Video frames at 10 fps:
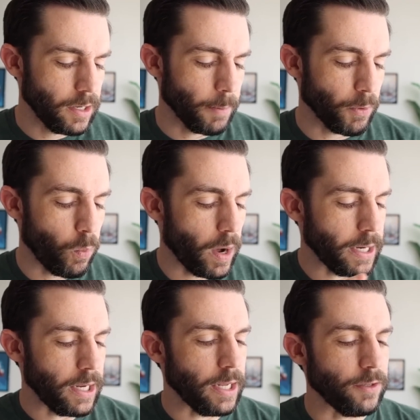Number
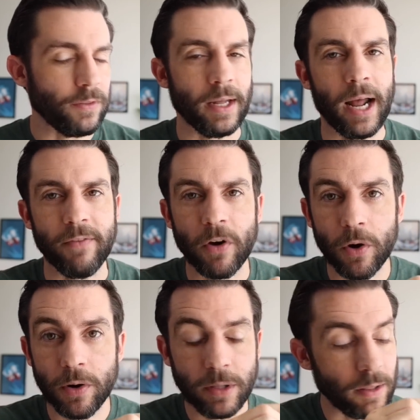one is that I've
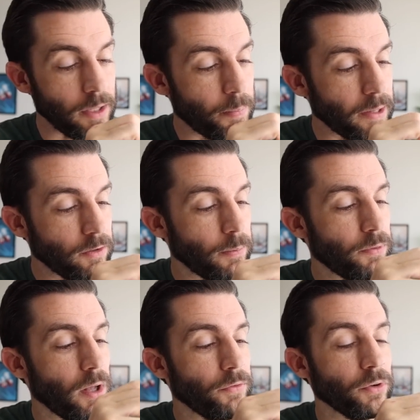heard that the buttons
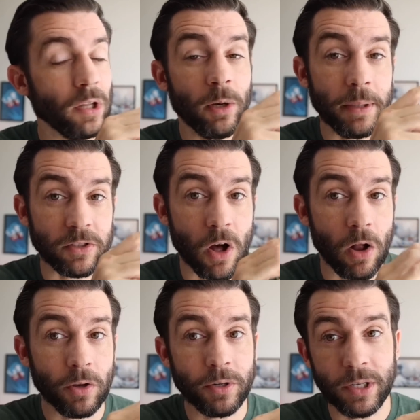themselves are a little bit taller.